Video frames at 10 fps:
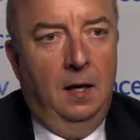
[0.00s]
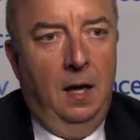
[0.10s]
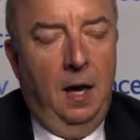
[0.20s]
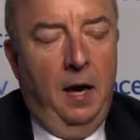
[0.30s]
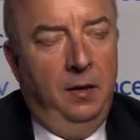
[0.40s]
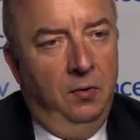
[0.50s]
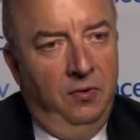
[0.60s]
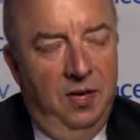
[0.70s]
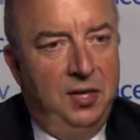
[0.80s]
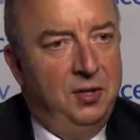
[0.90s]
I don't
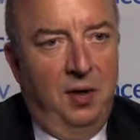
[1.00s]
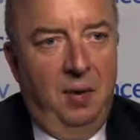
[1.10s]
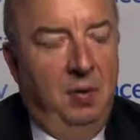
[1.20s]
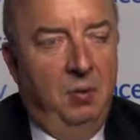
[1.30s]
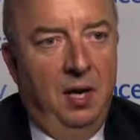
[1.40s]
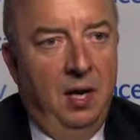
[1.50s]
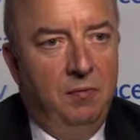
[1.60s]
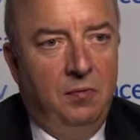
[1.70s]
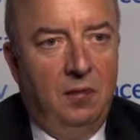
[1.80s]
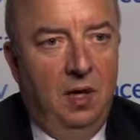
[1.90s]
think so. I mean, we
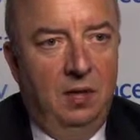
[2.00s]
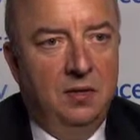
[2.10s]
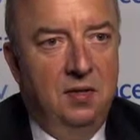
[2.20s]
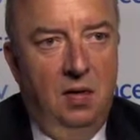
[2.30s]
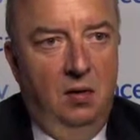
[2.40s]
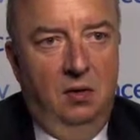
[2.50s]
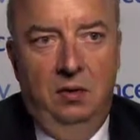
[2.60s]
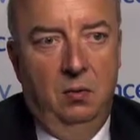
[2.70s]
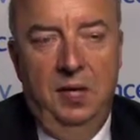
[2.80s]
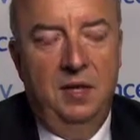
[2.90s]
have trials now
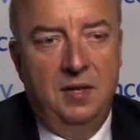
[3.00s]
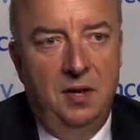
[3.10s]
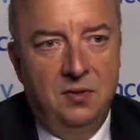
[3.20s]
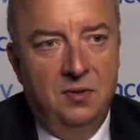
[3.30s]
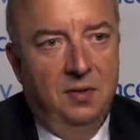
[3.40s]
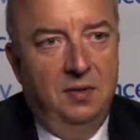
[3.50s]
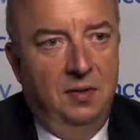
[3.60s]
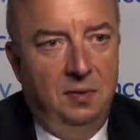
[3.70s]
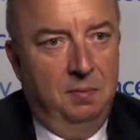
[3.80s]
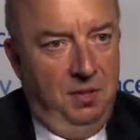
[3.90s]
on 20,000
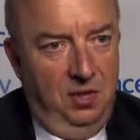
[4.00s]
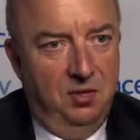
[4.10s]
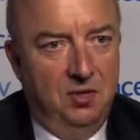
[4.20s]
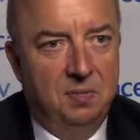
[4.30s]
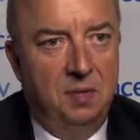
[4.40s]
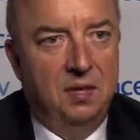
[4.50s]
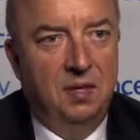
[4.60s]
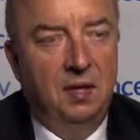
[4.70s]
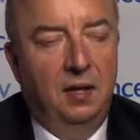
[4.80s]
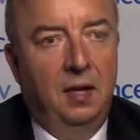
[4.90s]
patients,
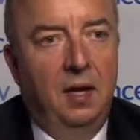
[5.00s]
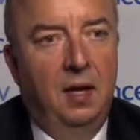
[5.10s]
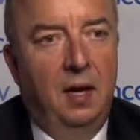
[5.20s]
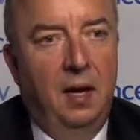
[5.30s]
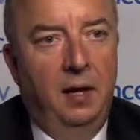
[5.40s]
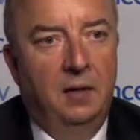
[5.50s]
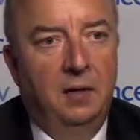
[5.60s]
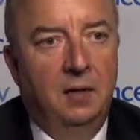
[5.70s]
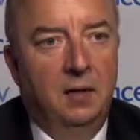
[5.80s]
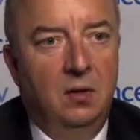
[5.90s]
basically, and
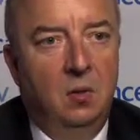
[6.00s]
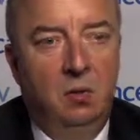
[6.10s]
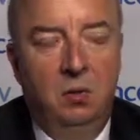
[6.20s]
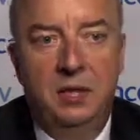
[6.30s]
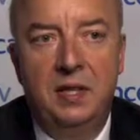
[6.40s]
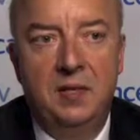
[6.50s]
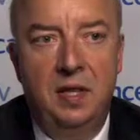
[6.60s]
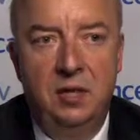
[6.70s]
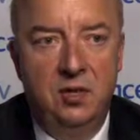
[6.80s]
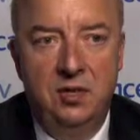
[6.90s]
all these
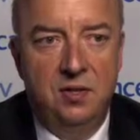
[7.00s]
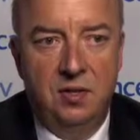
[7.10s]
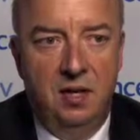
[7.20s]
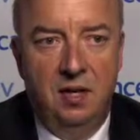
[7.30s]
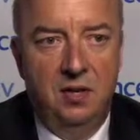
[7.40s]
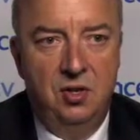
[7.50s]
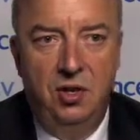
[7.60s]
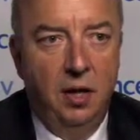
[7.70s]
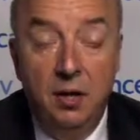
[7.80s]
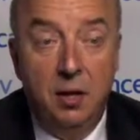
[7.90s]
agents are
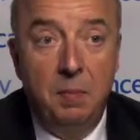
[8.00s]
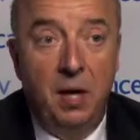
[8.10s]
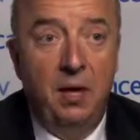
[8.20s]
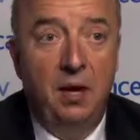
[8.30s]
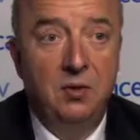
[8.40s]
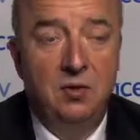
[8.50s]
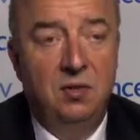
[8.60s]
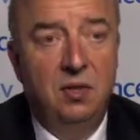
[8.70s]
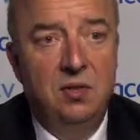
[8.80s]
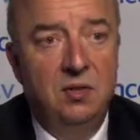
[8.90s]
generic by now, so
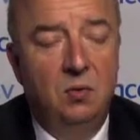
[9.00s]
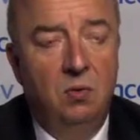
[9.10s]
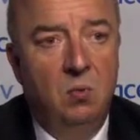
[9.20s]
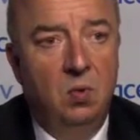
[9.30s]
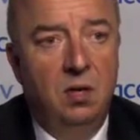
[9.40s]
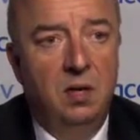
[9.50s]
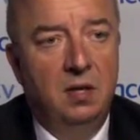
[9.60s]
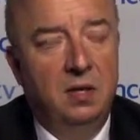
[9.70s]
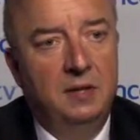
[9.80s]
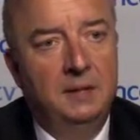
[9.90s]
there is no
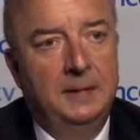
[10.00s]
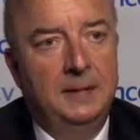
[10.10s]
more